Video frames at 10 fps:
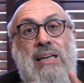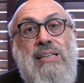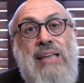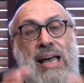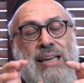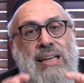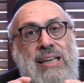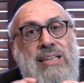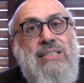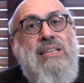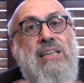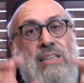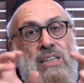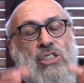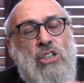That is the
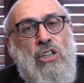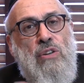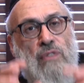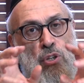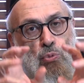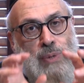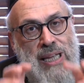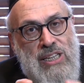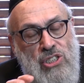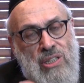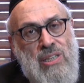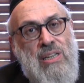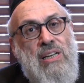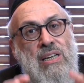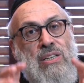addition of illumination
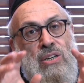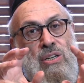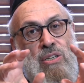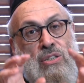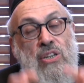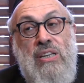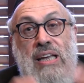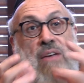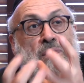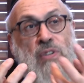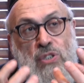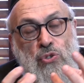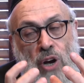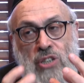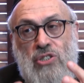to the
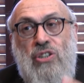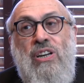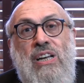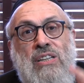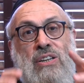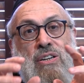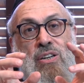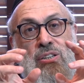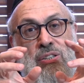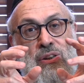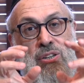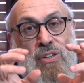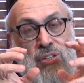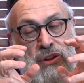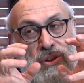infrastructure, to
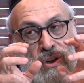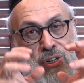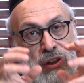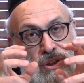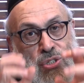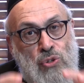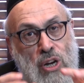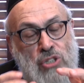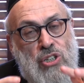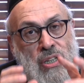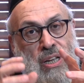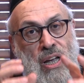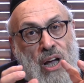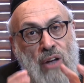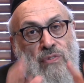the construction
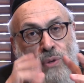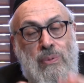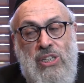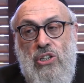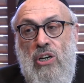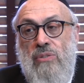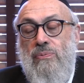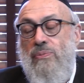of the Mishkan.